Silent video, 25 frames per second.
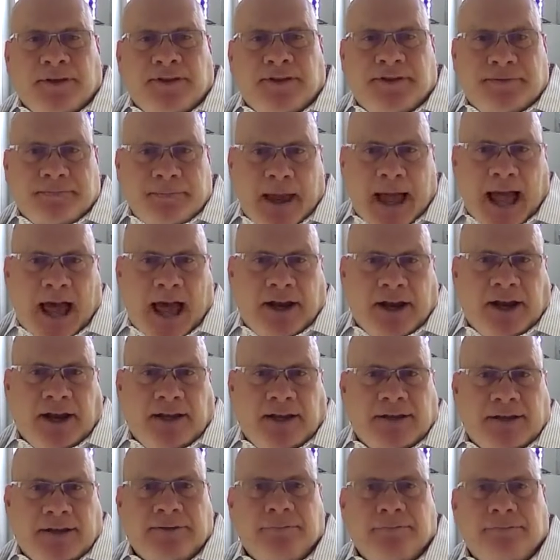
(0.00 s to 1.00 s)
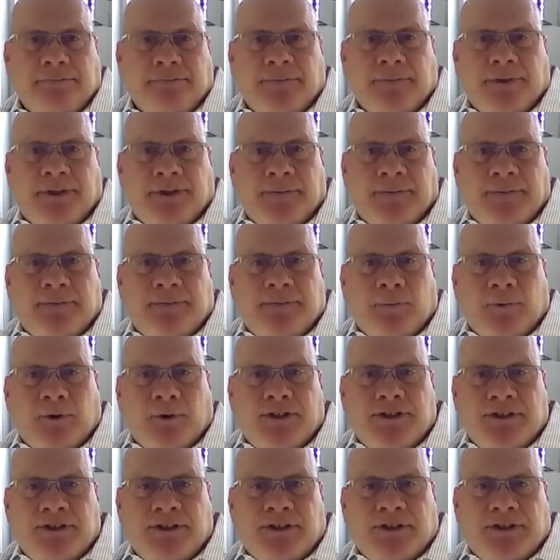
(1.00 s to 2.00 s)
SMATIC,
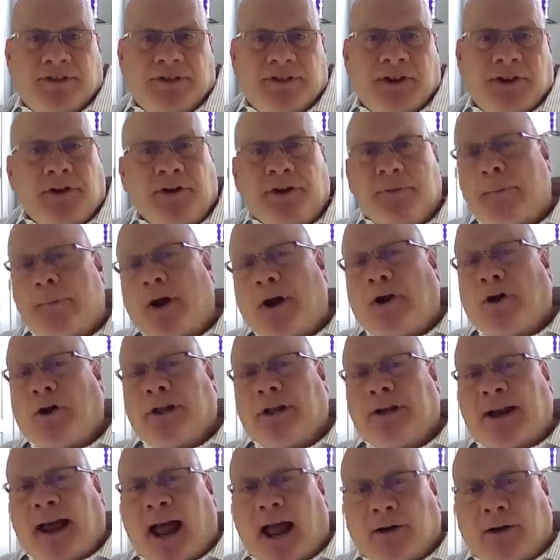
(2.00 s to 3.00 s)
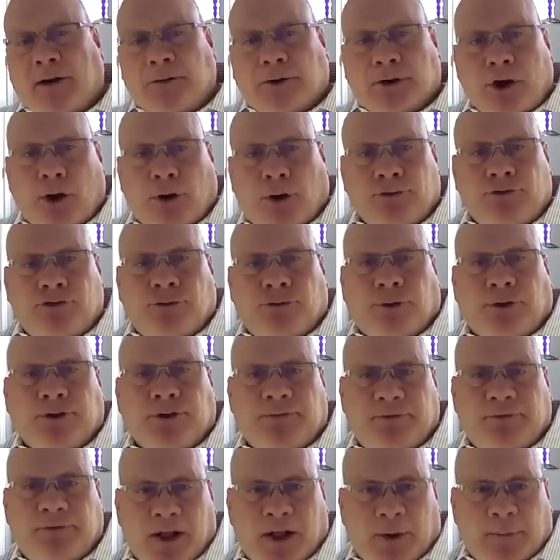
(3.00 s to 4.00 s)
which is the Southern Maryland
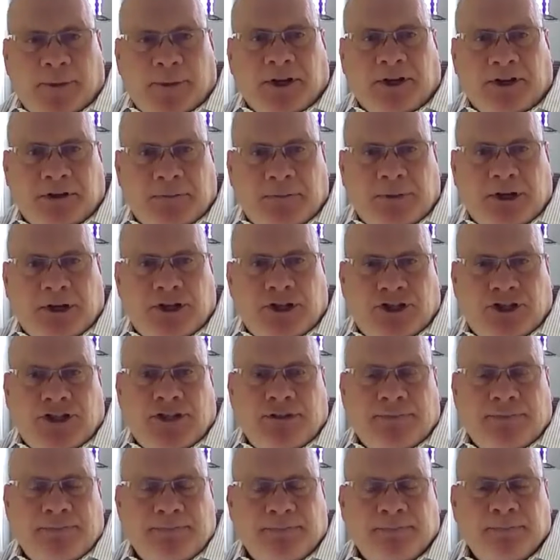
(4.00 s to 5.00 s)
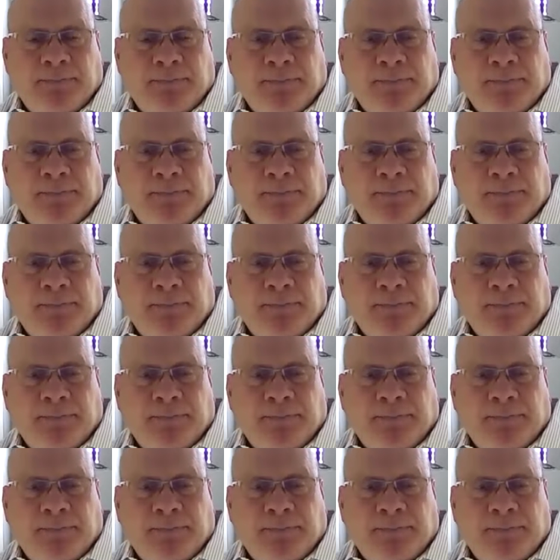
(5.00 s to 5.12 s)
Agricultural Development Commission,